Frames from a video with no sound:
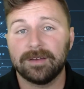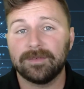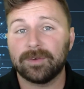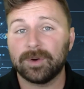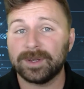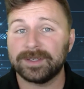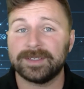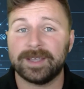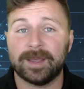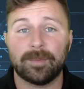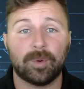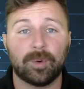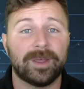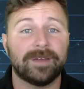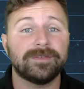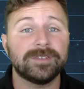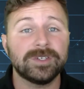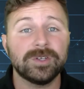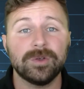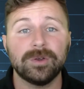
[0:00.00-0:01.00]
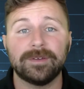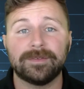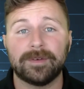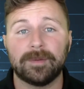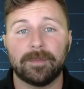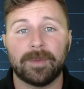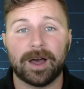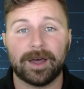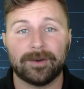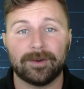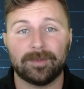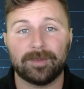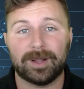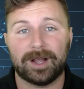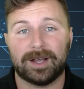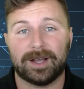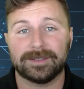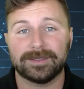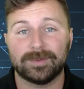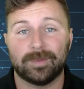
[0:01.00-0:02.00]
For example, we have two different mono
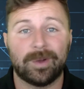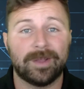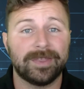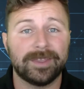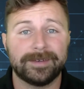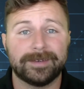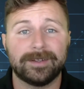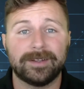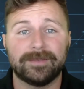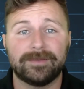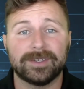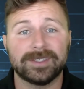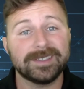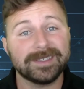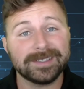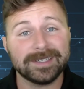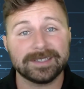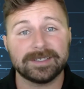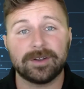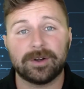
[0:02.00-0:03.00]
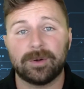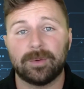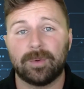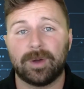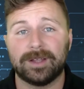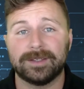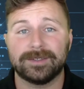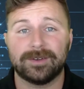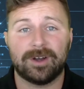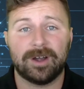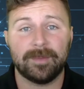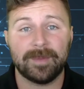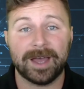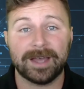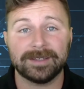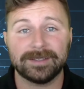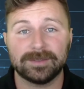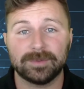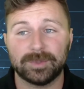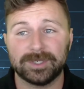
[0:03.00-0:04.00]
blocks: one that delivers 600 watts
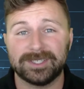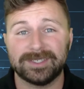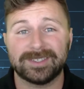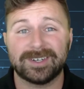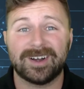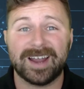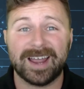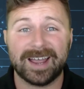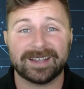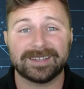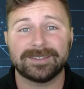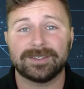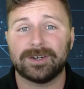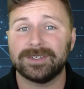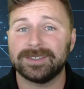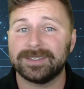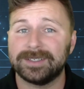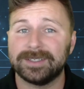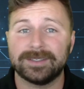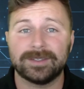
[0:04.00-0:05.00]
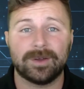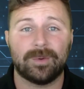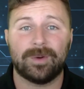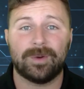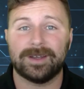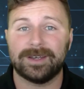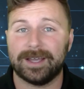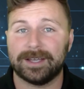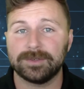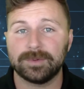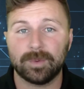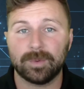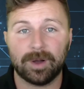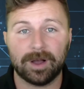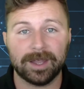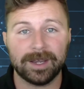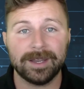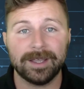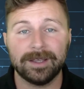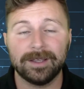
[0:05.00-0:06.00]
RMS, which is our
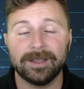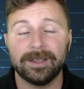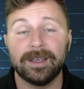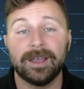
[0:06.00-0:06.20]
XR601-1,